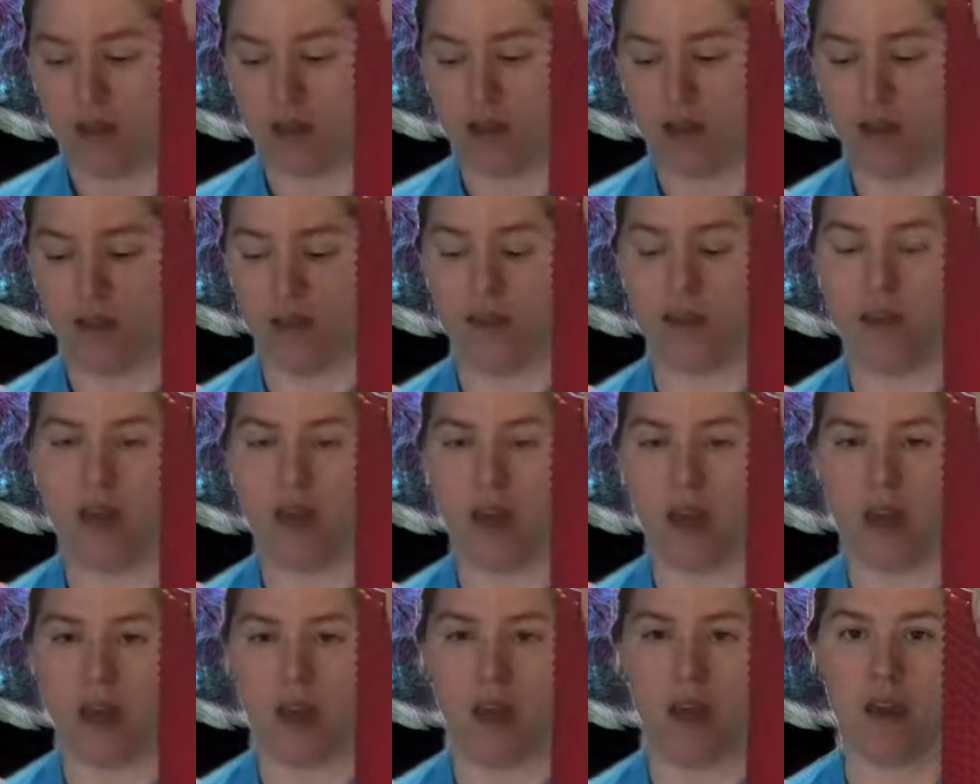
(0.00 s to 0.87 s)
And
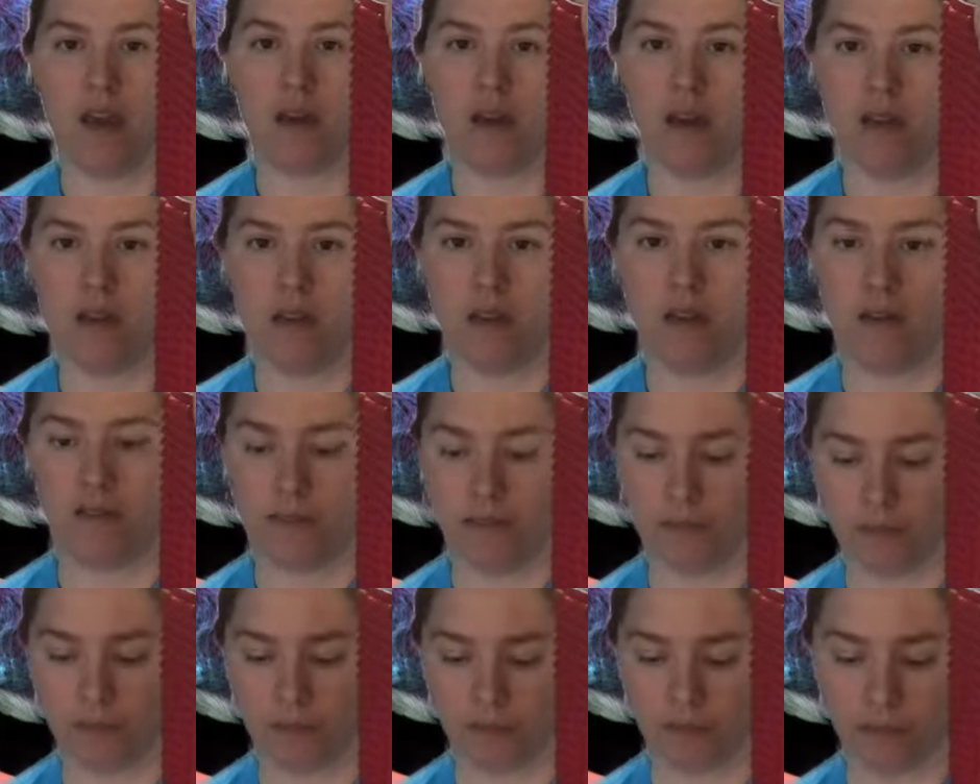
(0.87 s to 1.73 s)
then
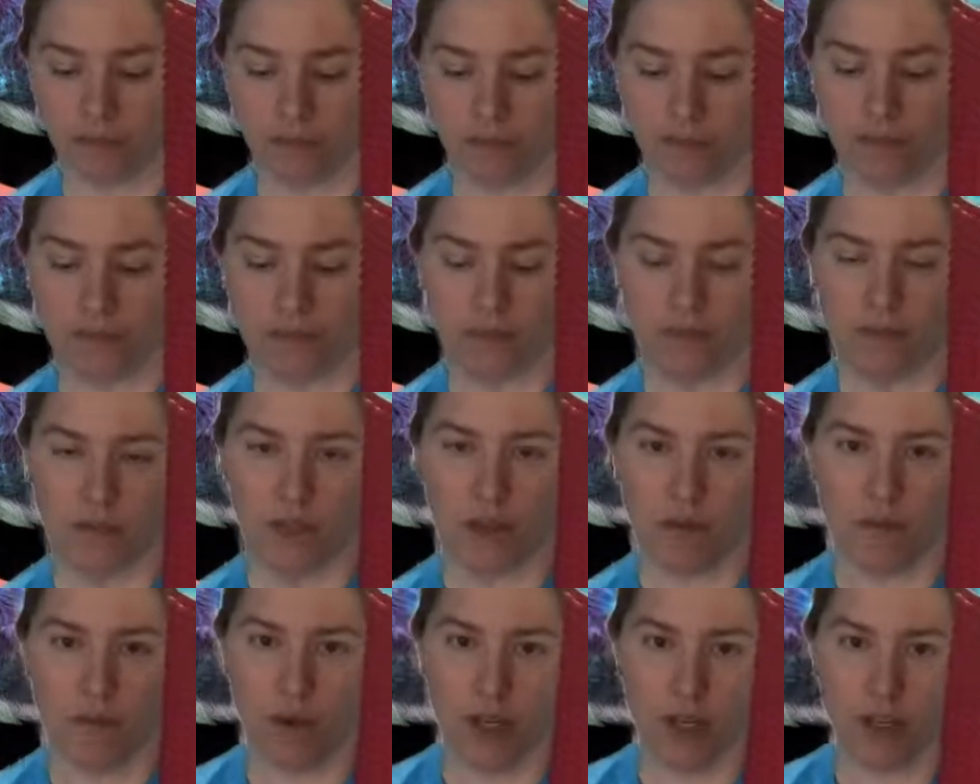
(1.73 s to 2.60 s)

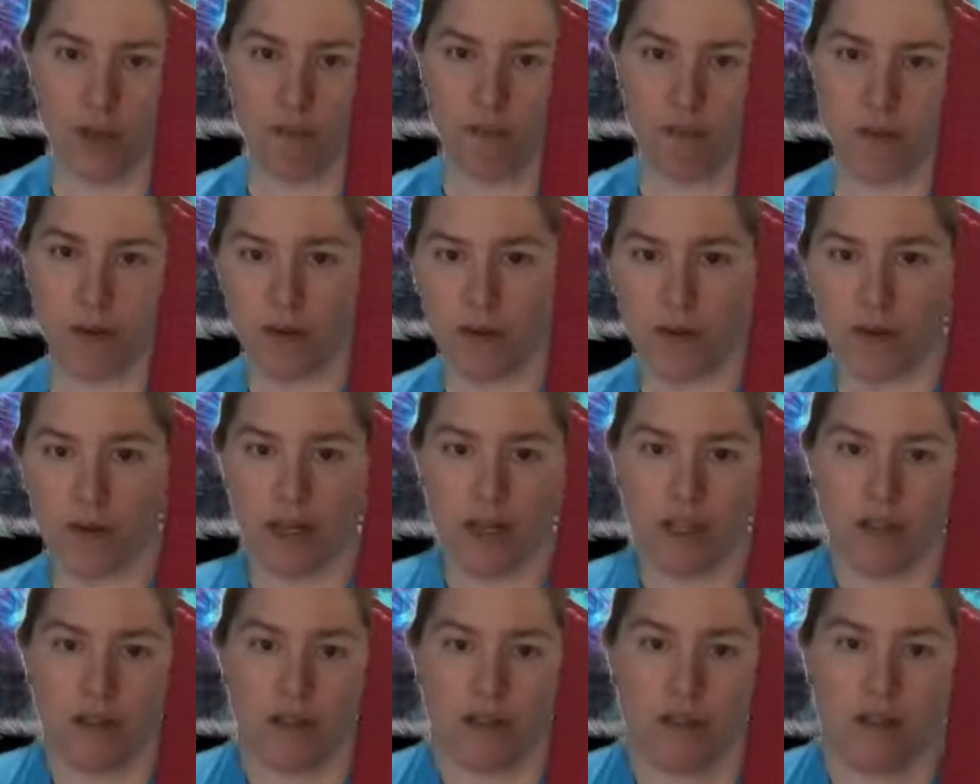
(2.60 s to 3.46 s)
when you
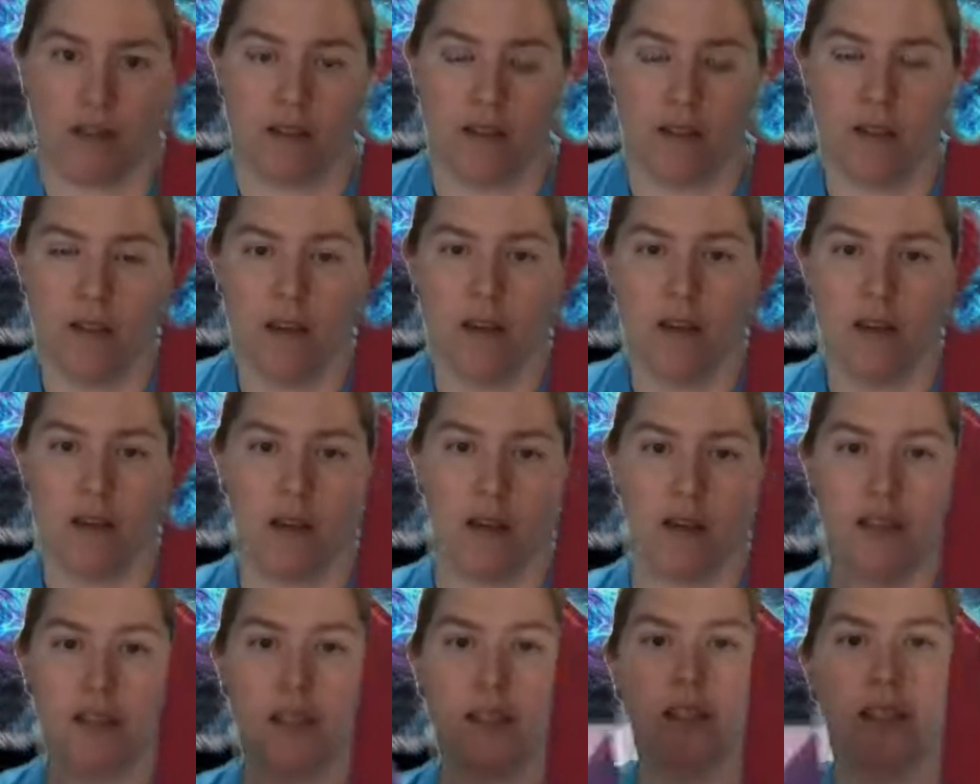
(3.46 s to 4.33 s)
put
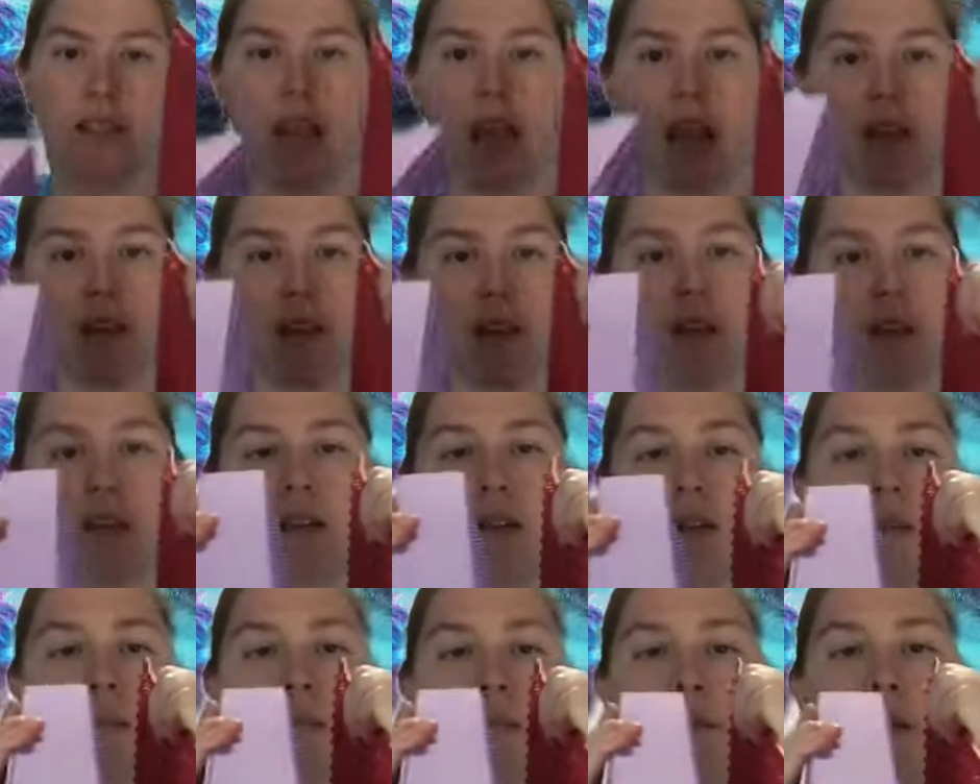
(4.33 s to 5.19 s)
a
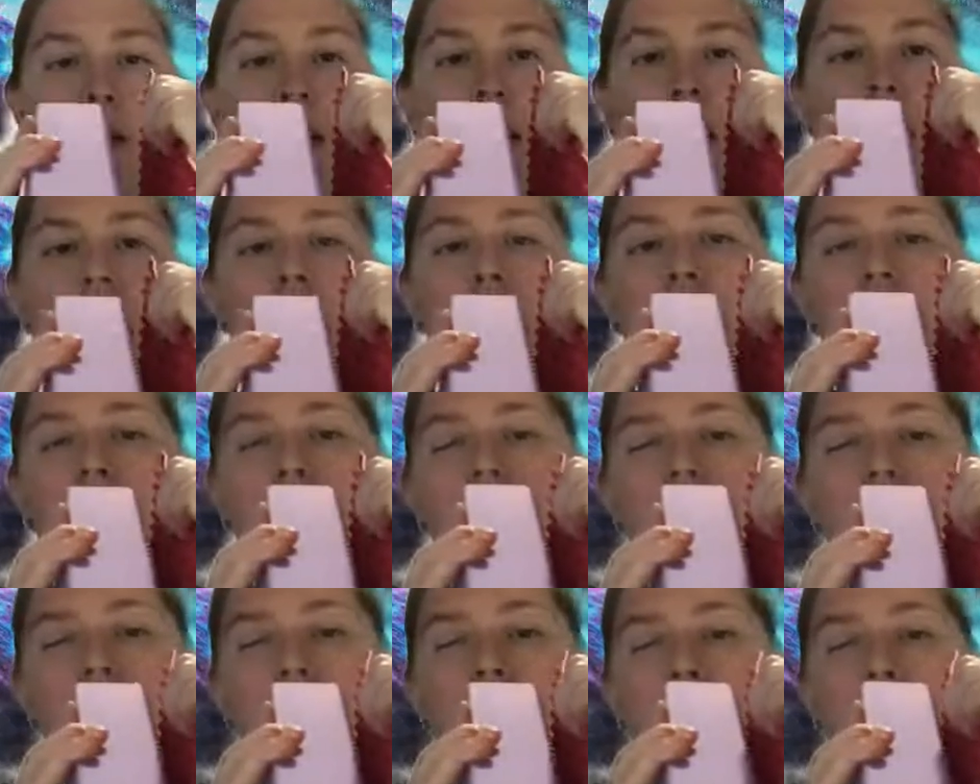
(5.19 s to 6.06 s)
stacking bar
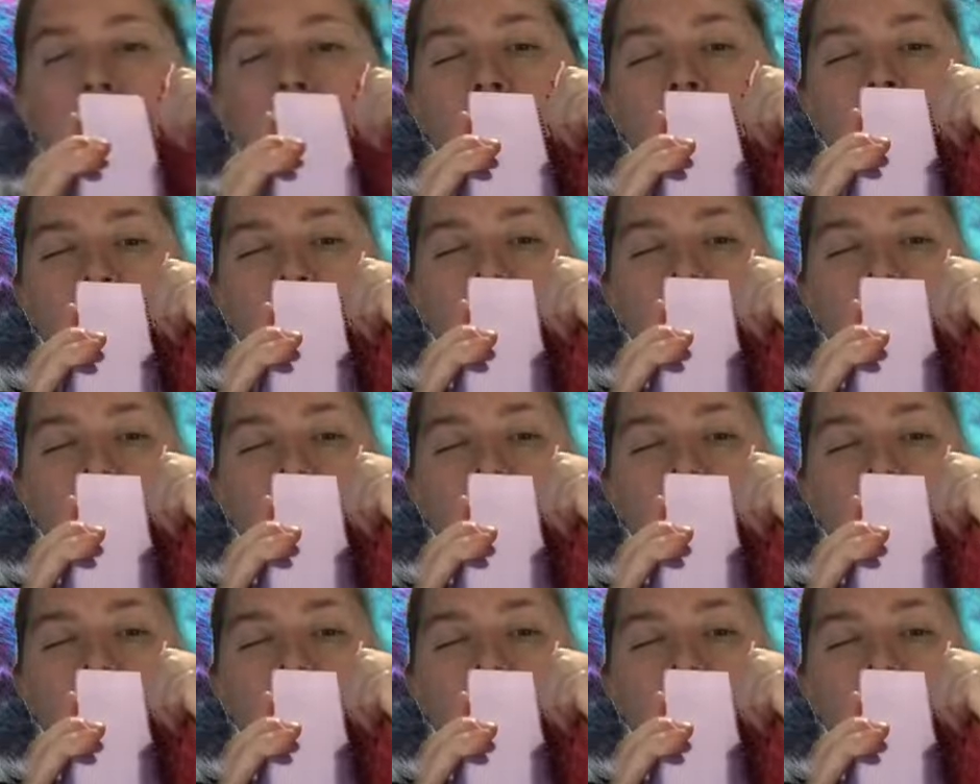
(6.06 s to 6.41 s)
on top